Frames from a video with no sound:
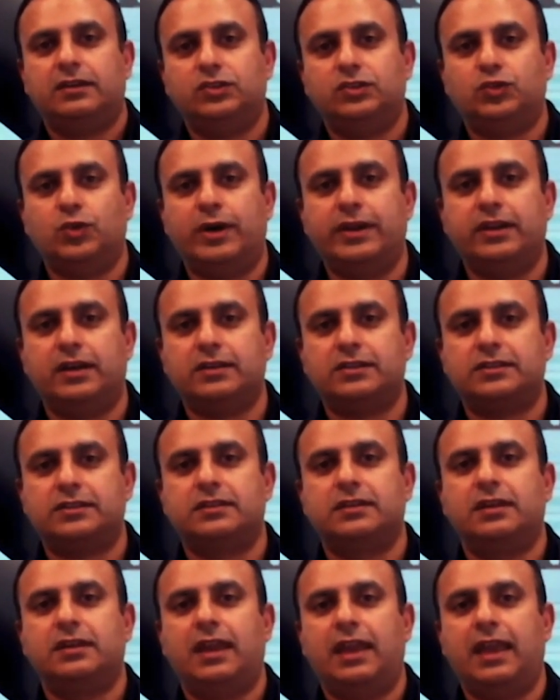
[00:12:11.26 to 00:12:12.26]
join
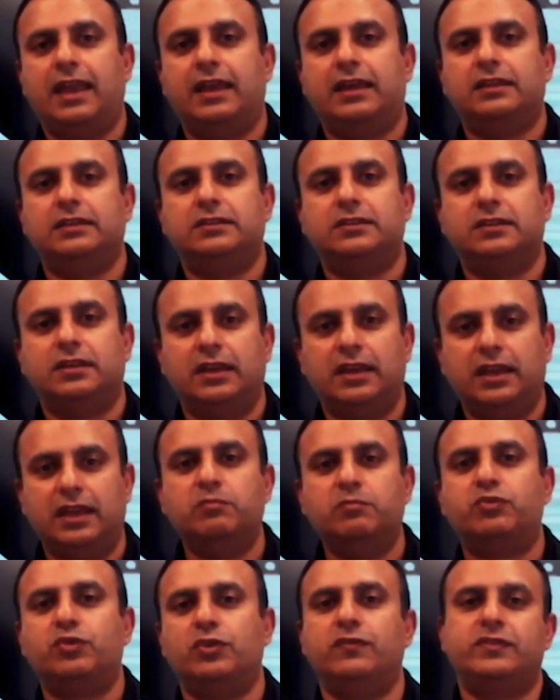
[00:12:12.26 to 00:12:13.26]
us and
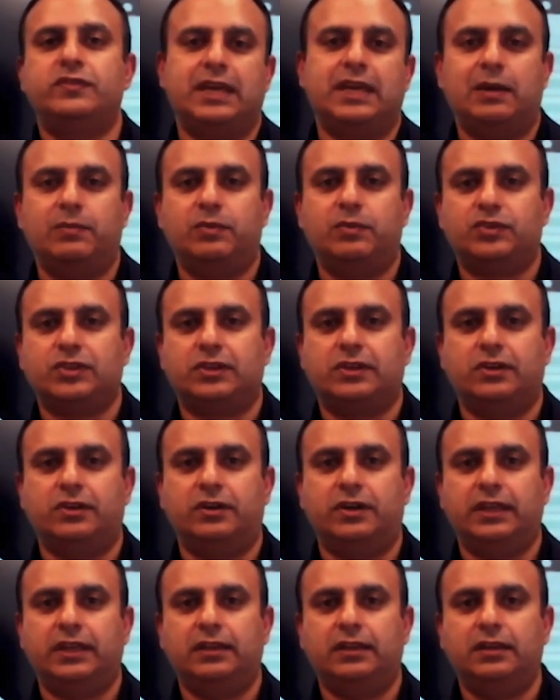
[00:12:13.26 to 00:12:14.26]
improve
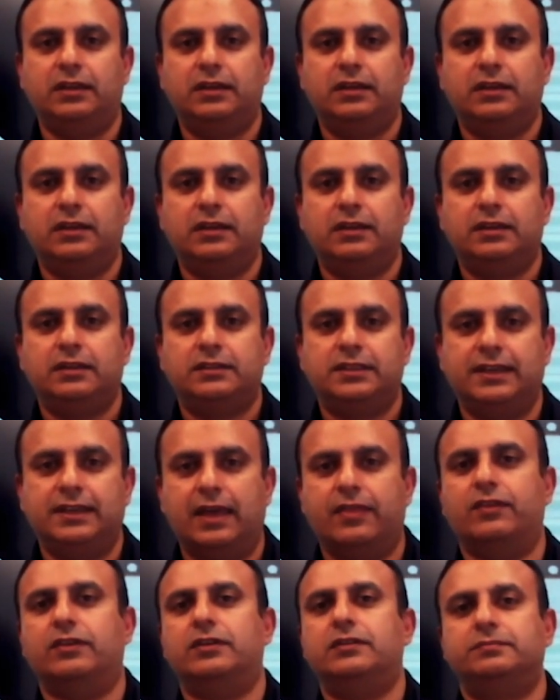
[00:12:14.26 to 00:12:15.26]
cybersecurity
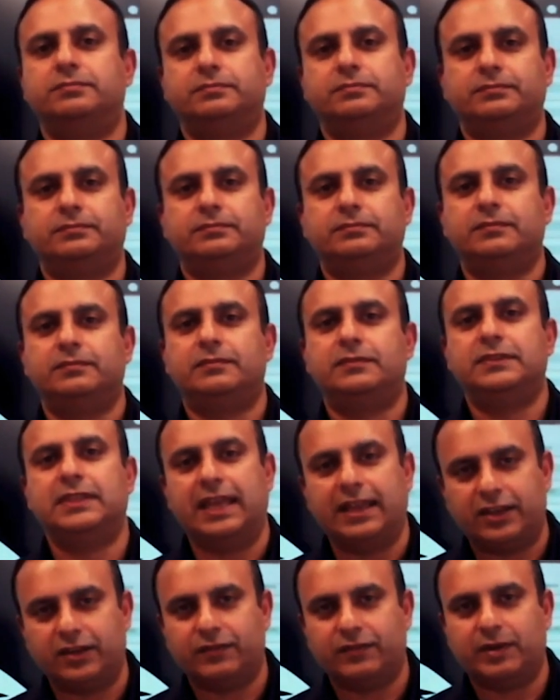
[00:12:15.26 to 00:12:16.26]
together.
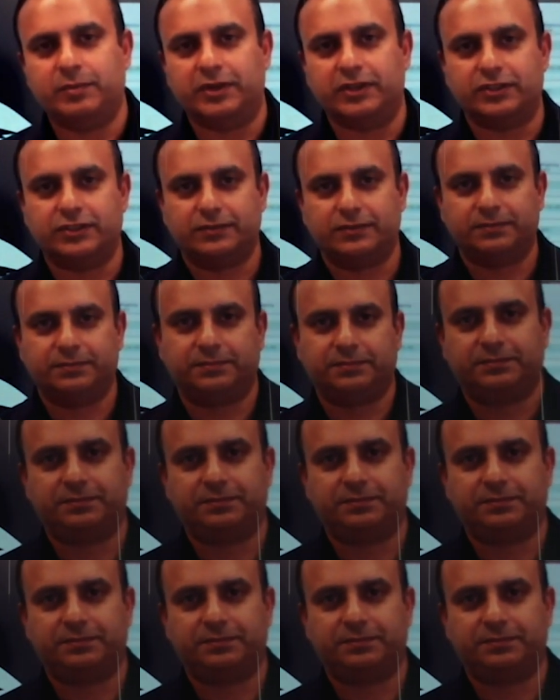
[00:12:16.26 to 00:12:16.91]
Thank you very much.